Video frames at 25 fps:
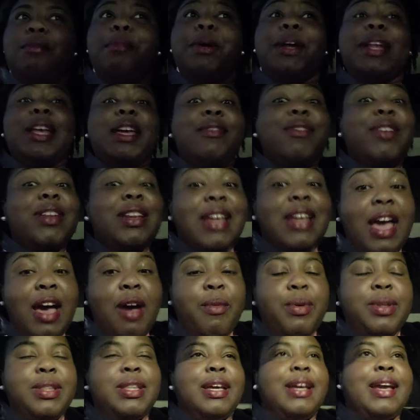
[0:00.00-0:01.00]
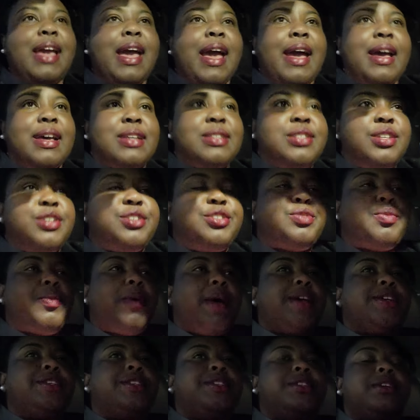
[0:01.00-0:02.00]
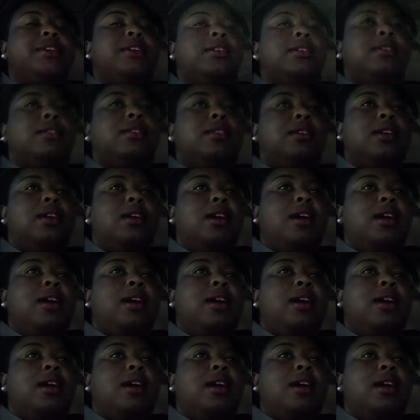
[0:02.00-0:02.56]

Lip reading: But even now with the gas situation,